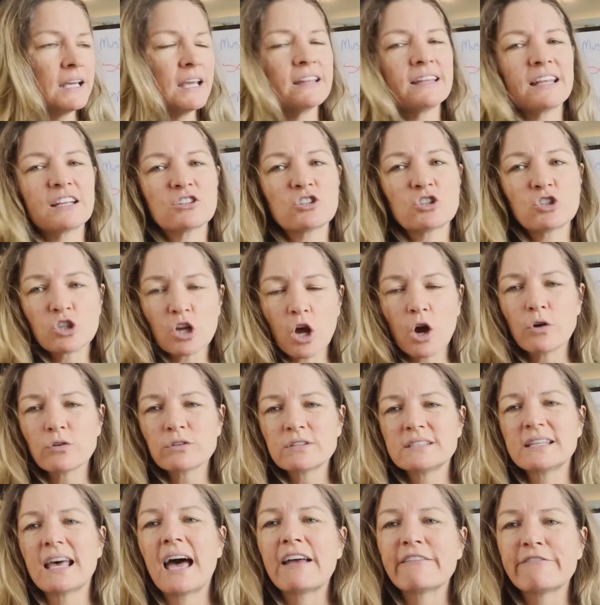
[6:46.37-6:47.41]
that shows
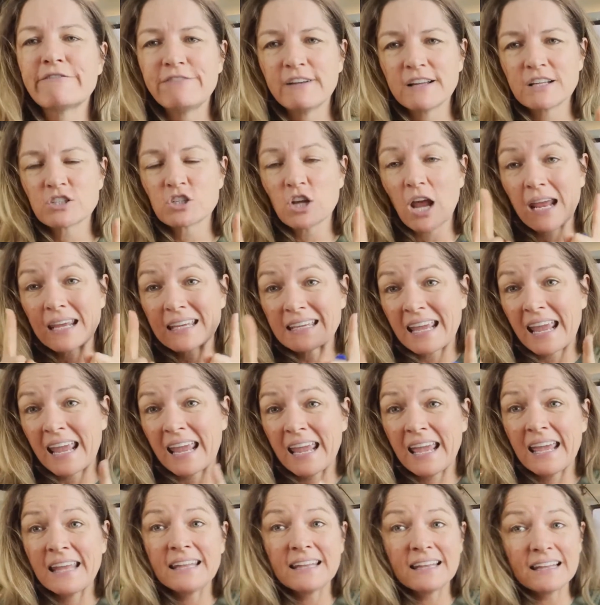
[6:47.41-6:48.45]
that fungi
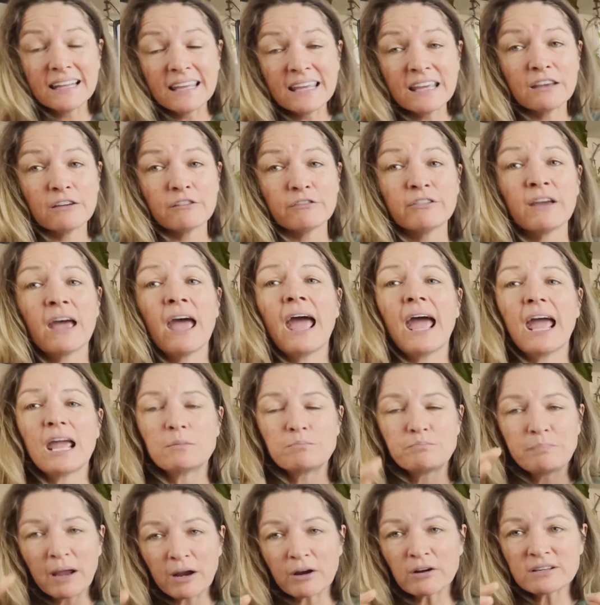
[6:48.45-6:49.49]
can live a
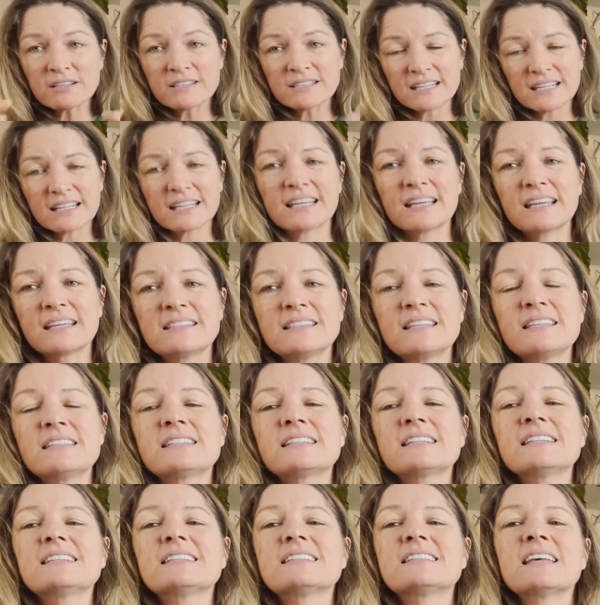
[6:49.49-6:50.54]
parasitic
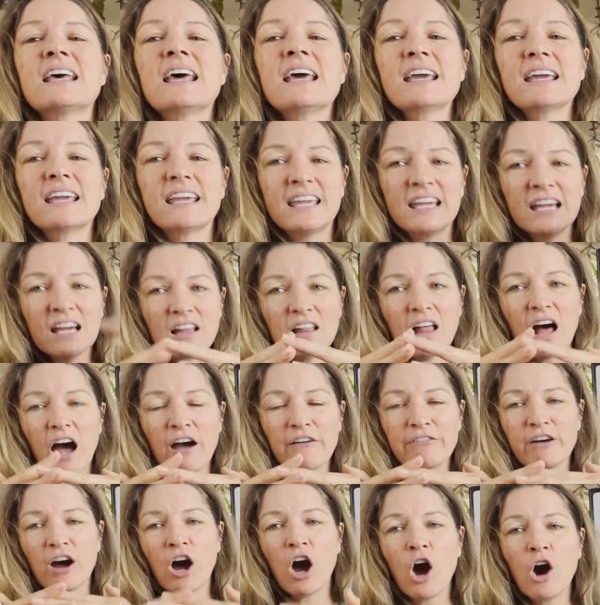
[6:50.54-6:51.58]
existence, kill off
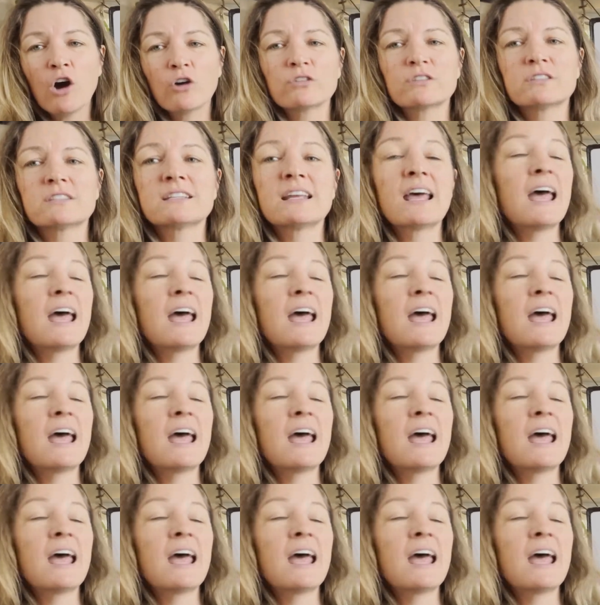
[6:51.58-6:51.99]
a host,